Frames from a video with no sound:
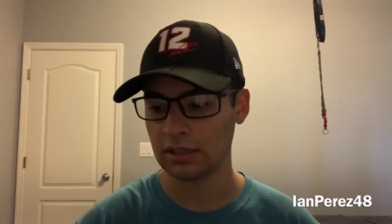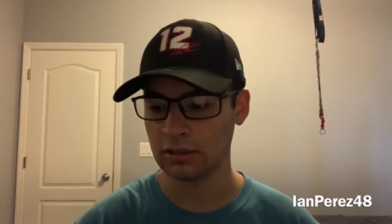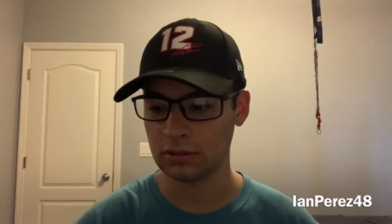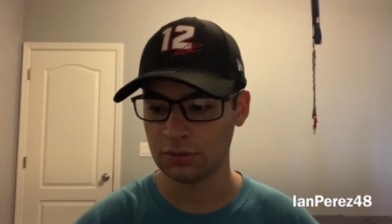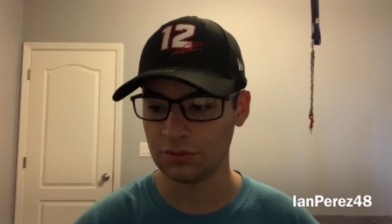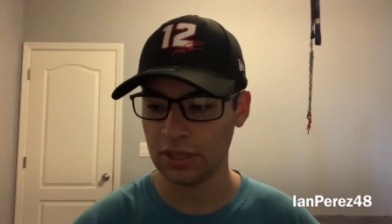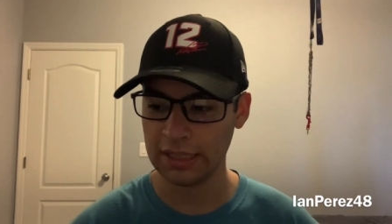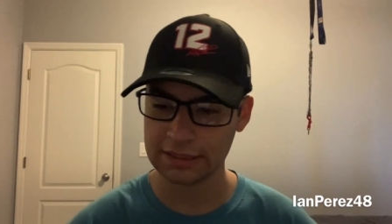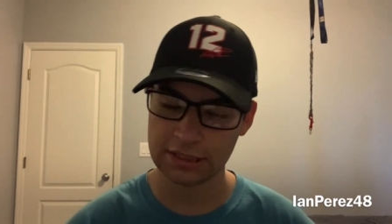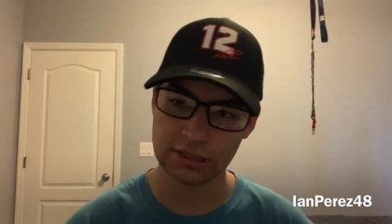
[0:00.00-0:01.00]
of
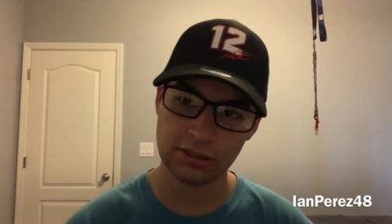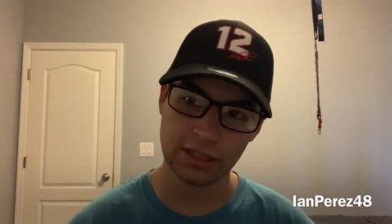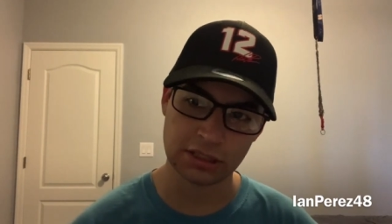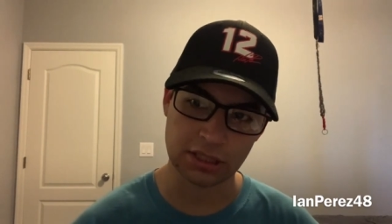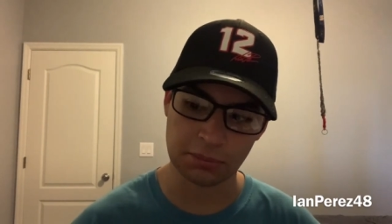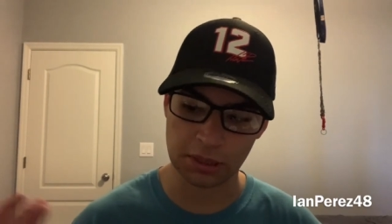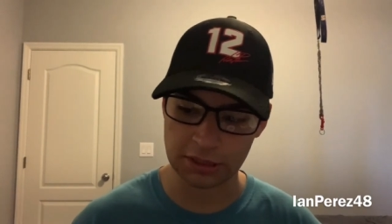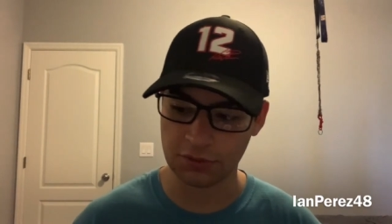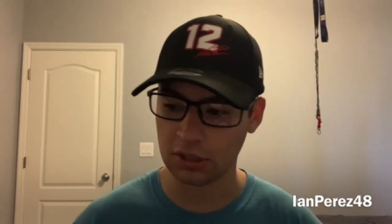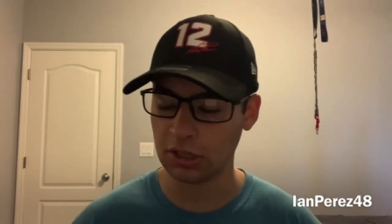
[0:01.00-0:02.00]
NASCAR except
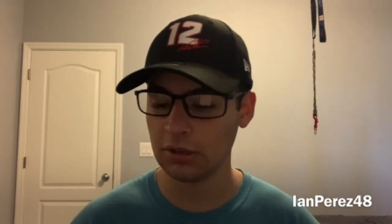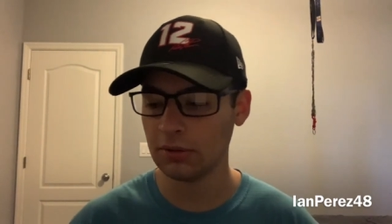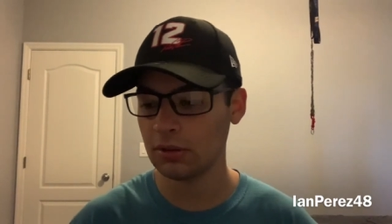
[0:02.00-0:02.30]
Xfinity.